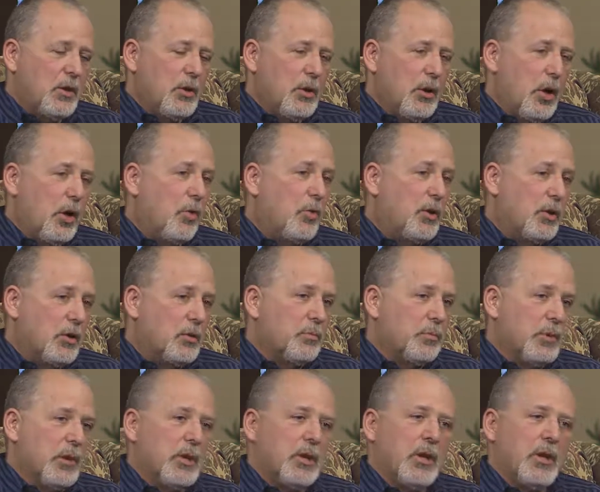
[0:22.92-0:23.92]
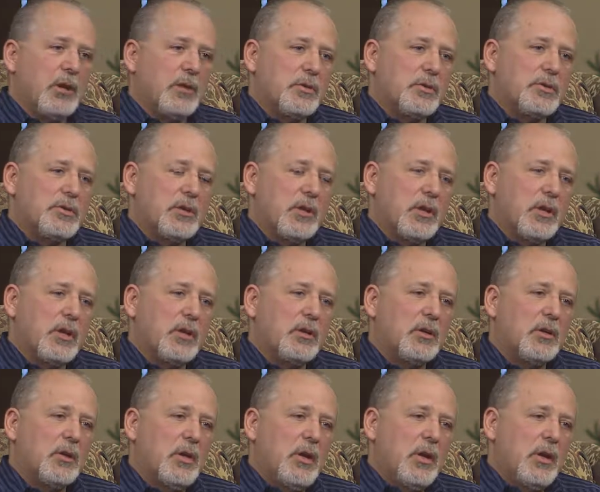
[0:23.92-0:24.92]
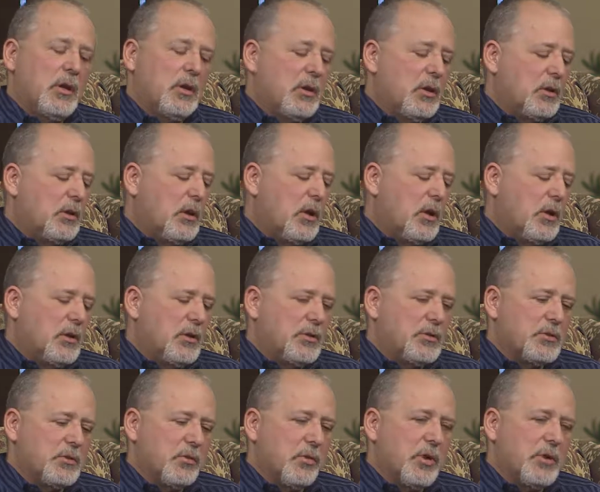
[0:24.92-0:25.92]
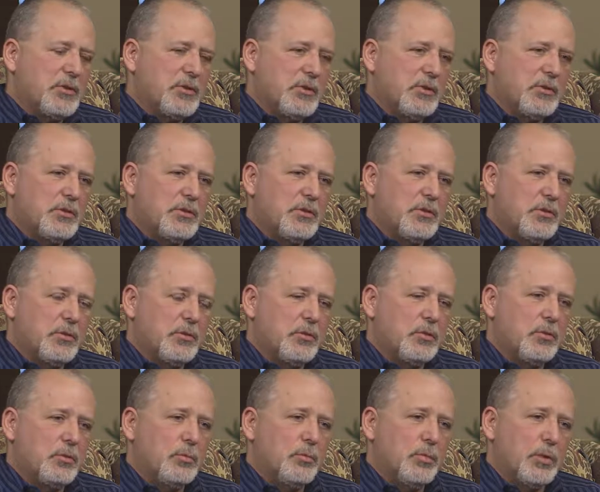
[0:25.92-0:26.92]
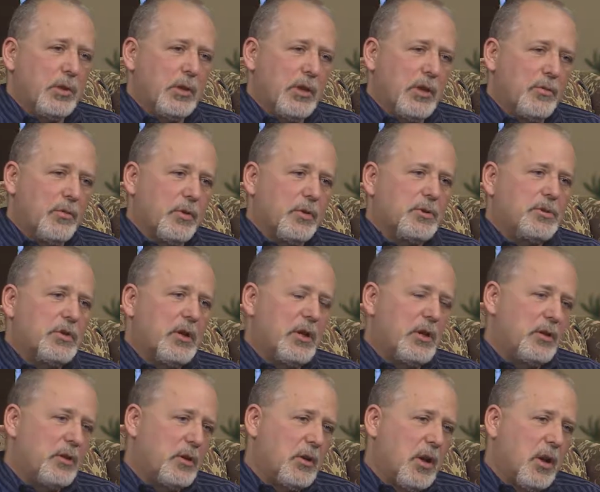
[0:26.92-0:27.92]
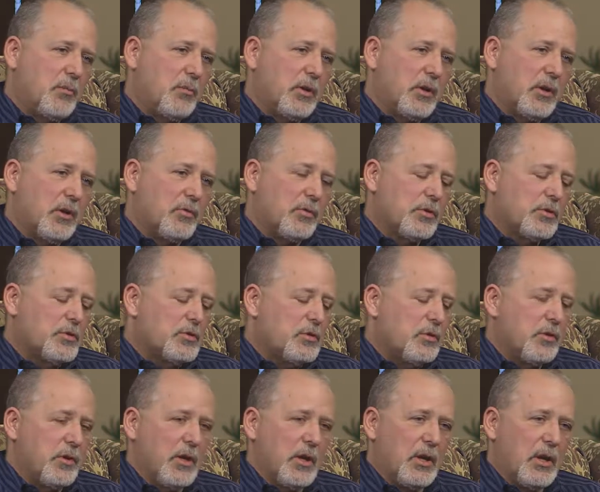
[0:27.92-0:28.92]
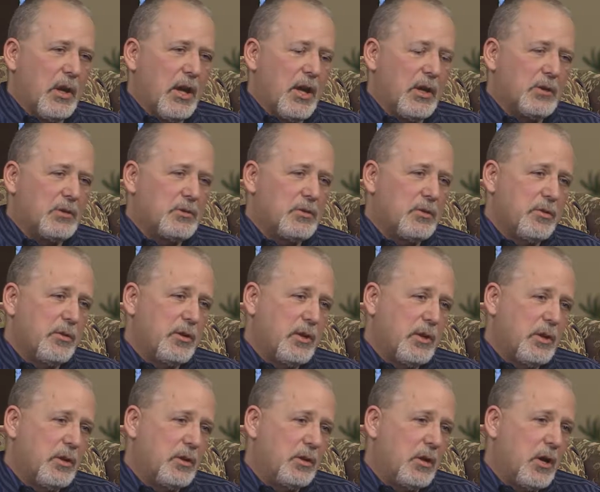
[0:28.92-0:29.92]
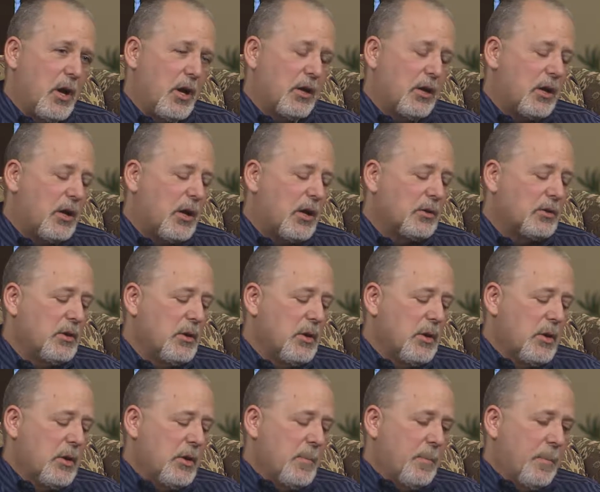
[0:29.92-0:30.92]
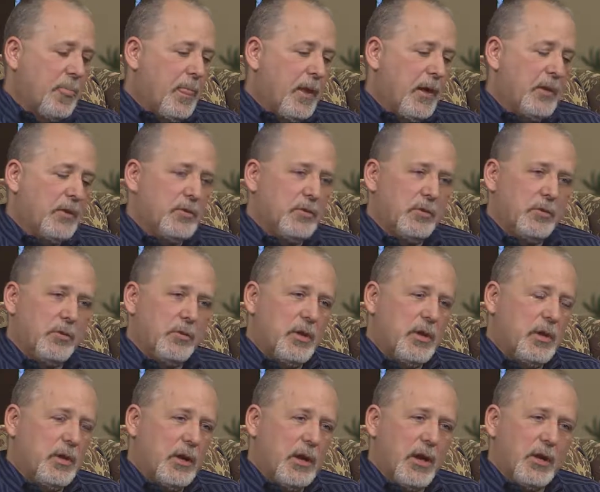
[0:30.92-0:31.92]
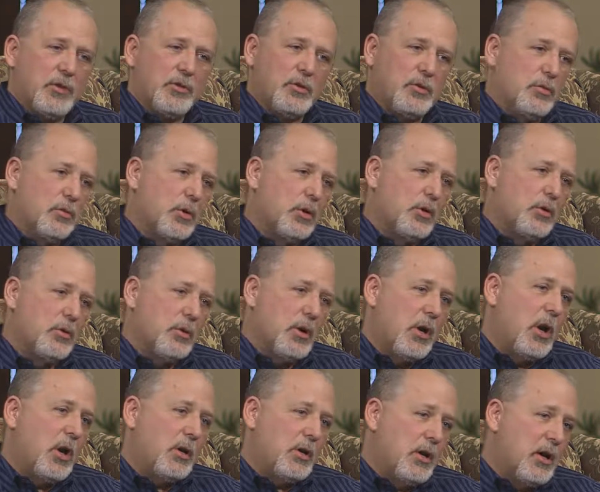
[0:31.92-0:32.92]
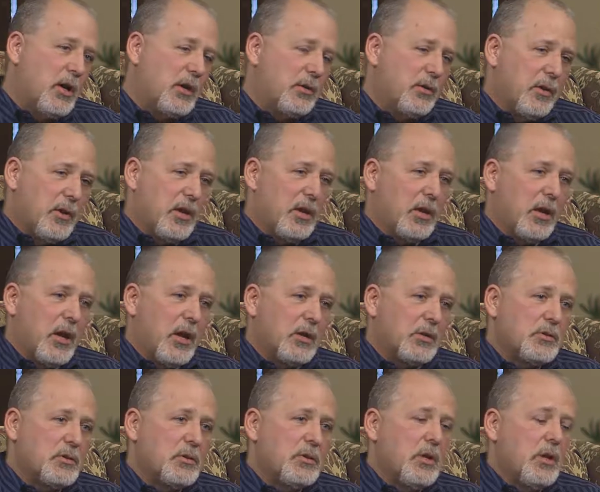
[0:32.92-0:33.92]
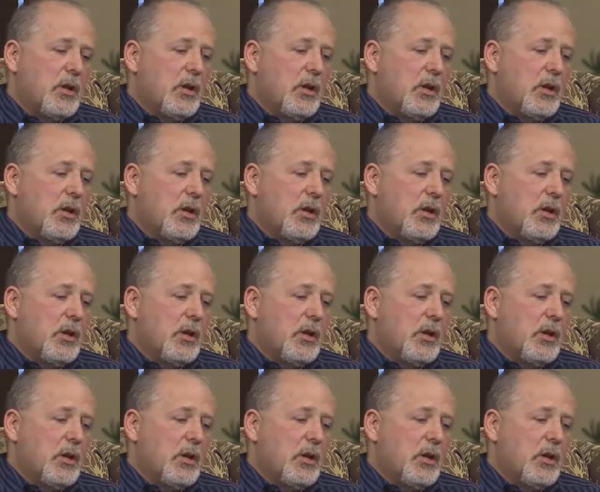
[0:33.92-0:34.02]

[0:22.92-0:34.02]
know and completely understand, that God is gracious to believers and to non believers, to the elect, to the non elect, and to the elect who are not yet the elect